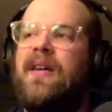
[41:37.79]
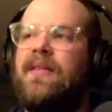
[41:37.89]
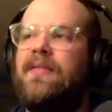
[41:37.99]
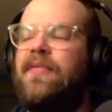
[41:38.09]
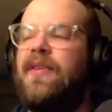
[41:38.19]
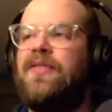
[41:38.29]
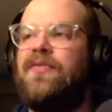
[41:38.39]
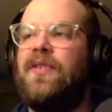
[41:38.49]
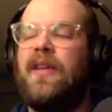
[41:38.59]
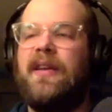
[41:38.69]
French
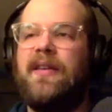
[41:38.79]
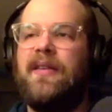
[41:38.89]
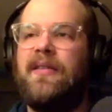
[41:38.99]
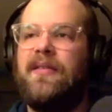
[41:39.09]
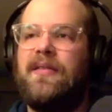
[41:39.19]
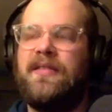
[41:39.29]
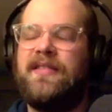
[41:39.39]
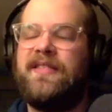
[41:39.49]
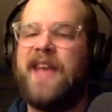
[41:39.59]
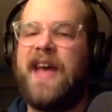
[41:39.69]
for like
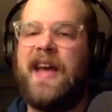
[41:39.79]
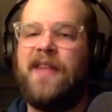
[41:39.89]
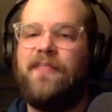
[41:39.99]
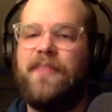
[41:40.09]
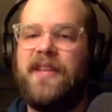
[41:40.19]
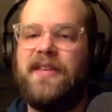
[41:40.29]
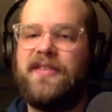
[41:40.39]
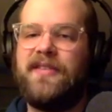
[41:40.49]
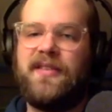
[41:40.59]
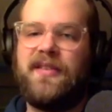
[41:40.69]
sad
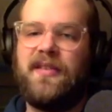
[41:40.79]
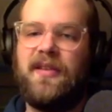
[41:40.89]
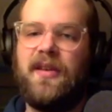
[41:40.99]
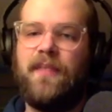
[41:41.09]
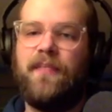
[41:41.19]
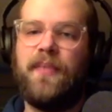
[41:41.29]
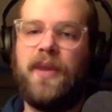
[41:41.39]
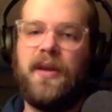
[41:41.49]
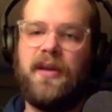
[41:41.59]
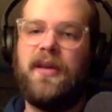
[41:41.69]
beast,
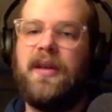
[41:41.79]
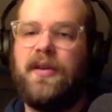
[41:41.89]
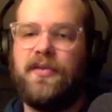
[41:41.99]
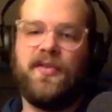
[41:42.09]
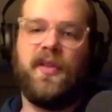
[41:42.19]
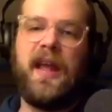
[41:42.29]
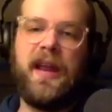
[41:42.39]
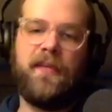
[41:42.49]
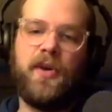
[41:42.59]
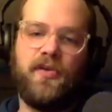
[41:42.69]
but it was
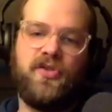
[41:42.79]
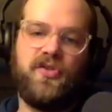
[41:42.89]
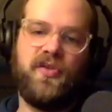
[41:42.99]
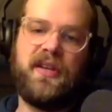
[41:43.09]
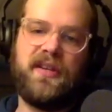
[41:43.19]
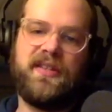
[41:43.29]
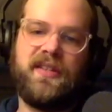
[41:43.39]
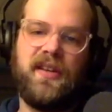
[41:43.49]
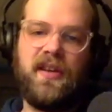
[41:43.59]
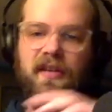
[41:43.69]
L'Animo
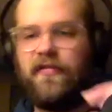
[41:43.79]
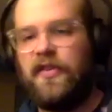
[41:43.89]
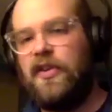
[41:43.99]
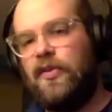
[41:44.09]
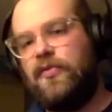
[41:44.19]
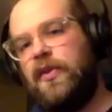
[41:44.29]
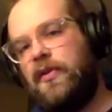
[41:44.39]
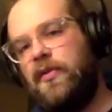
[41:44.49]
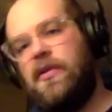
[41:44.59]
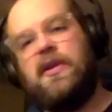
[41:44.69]
Triste field
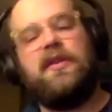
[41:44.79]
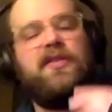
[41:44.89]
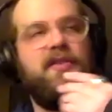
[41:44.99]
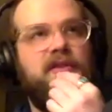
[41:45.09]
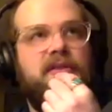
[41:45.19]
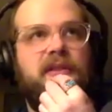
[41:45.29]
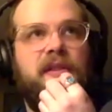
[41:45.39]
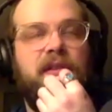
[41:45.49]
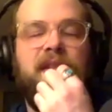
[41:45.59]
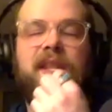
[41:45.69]
recordings is
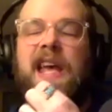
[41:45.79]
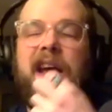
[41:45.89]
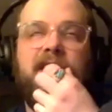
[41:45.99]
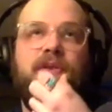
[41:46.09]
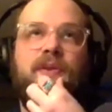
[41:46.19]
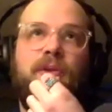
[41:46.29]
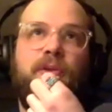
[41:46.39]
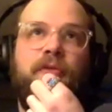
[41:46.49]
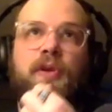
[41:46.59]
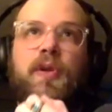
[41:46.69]
the actual
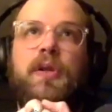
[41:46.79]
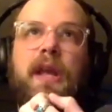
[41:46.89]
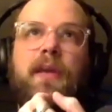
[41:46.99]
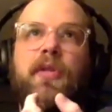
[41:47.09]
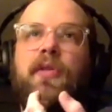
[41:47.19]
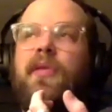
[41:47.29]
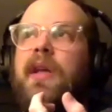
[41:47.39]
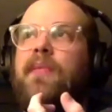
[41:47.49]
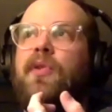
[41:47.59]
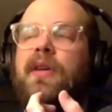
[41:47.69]
full name of the
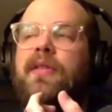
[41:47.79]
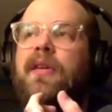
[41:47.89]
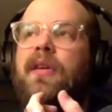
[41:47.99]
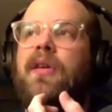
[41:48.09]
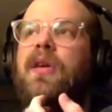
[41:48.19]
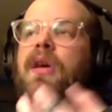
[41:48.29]
label, I think.